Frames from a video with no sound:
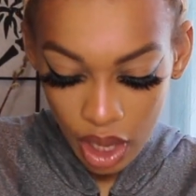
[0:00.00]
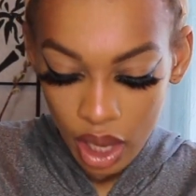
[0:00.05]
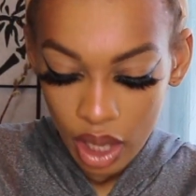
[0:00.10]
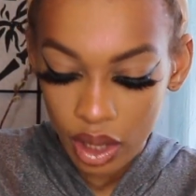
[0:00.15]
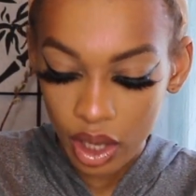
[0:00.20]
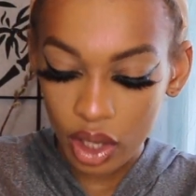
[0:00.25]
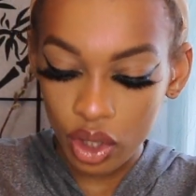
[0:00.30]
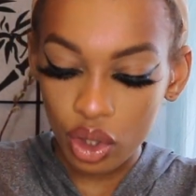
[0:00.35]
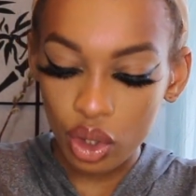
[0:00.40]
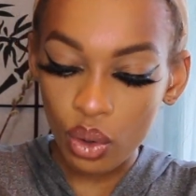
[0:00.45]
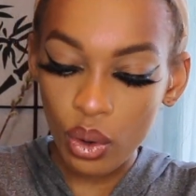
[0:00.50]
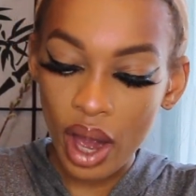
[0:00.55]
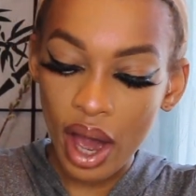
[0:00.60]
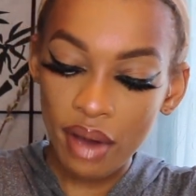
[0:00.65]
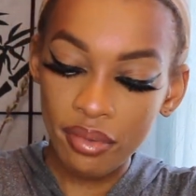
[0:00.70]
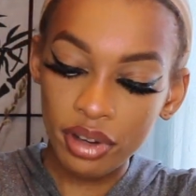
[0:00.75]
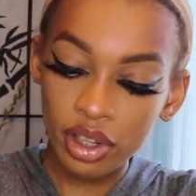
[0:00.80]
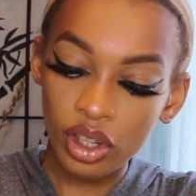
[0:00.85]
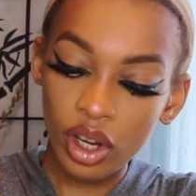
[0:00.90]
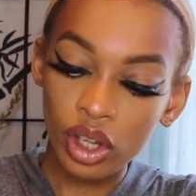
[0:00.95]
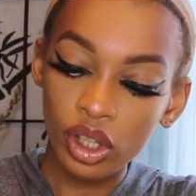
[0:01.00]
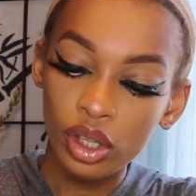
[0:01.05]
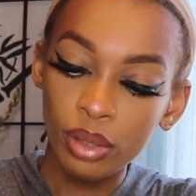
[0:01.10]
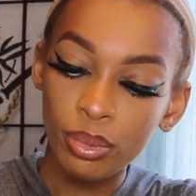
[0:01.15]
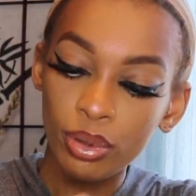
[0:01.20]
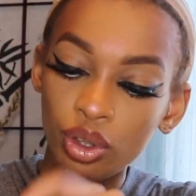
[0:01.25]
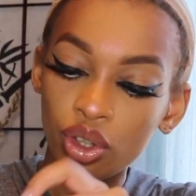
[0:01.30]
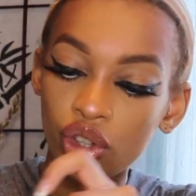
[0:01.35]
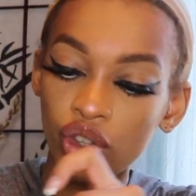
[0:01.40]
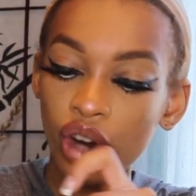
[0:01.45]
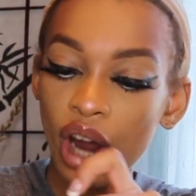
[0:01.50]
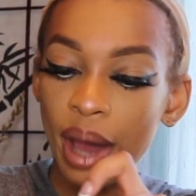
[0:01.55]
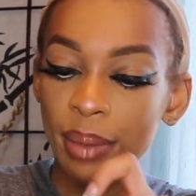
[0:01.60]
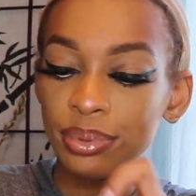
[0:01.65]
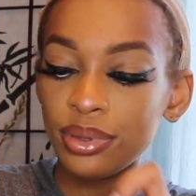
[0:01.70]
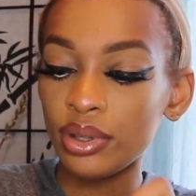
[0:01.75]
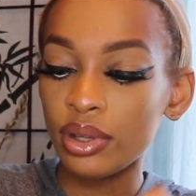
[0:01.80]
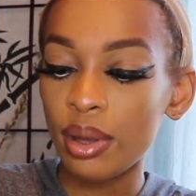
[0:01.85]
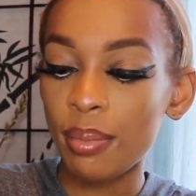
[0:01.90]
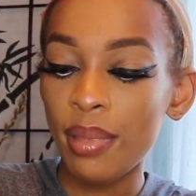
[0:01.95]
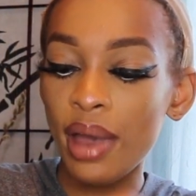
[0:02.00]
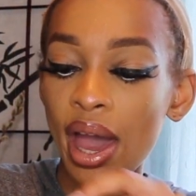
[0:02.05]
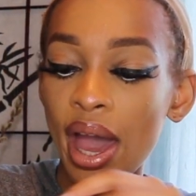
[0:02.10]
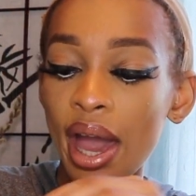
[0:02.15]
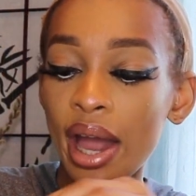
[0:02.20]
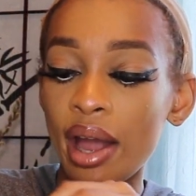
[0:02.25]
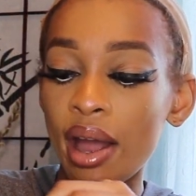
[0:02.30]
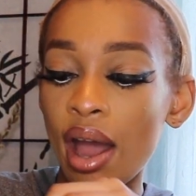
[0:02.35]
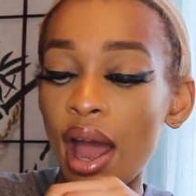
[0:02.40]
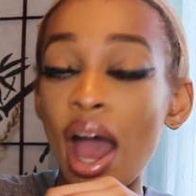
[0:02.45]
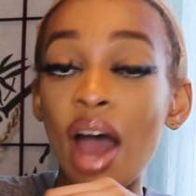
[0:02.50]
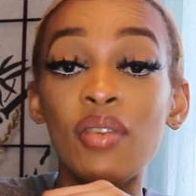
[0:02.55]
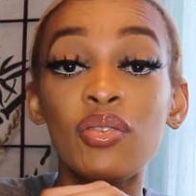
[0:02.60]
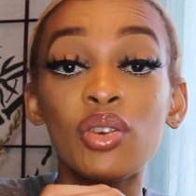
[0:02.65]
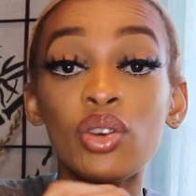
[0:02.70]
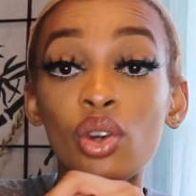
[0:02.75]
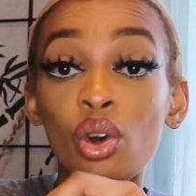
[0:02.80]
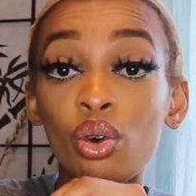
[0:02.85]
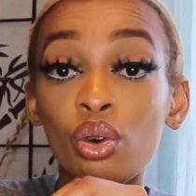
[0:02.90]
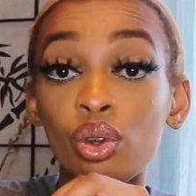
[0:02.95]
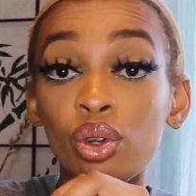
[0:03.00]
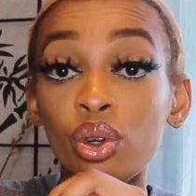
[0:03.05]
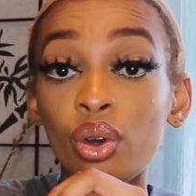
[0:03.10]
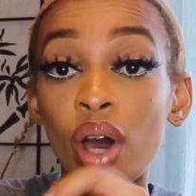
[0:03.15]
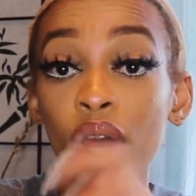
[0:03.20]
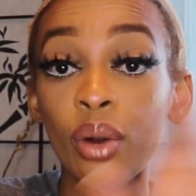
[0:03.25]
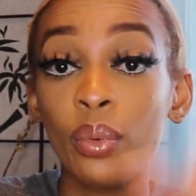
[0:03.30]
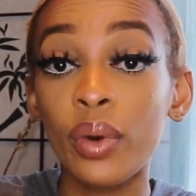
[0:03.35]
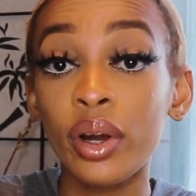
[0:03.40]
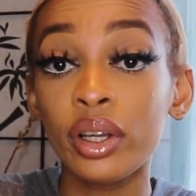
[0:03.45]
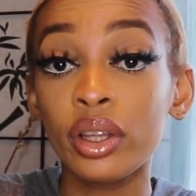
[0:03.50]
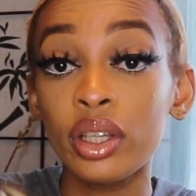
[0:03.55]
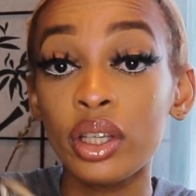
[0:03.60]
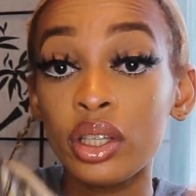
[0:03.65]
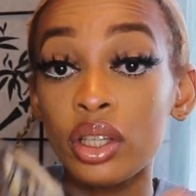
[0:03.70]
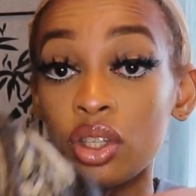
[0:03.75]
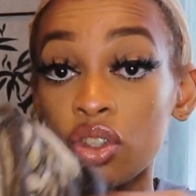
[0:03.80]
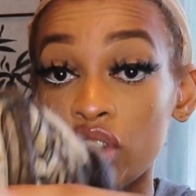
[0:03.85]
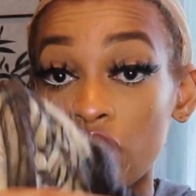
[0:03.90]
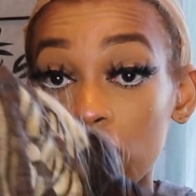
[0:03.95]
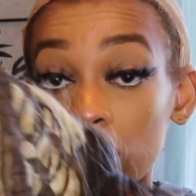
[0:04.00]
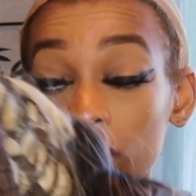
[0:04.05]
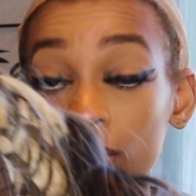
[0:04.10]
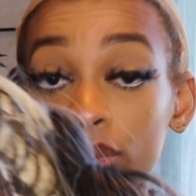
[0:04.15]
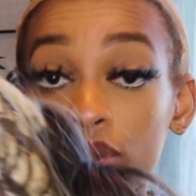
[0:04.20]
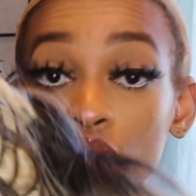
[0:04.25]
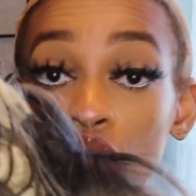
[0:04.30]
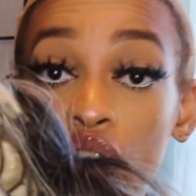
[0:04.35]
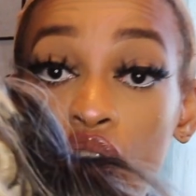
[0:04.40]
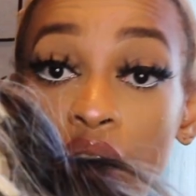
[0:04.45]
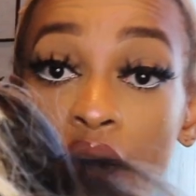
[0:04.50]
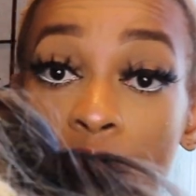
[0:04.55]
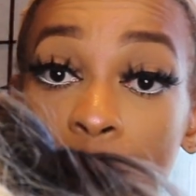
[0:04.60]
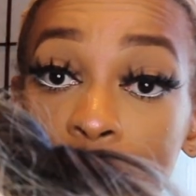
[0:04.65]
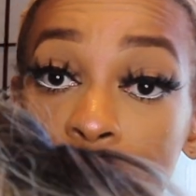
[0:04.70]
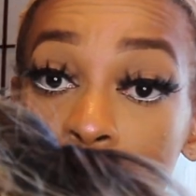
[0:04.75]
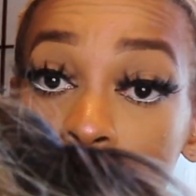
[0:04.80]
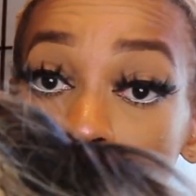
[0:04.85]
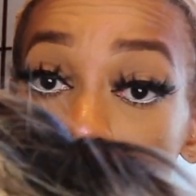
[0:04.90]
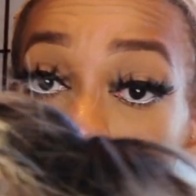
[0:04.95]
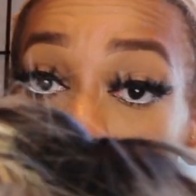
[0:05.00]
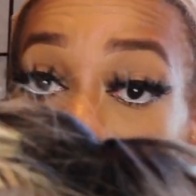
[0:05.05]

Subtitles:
They do have adjustable straps on the back. I have no clue how to work these adjustable straps,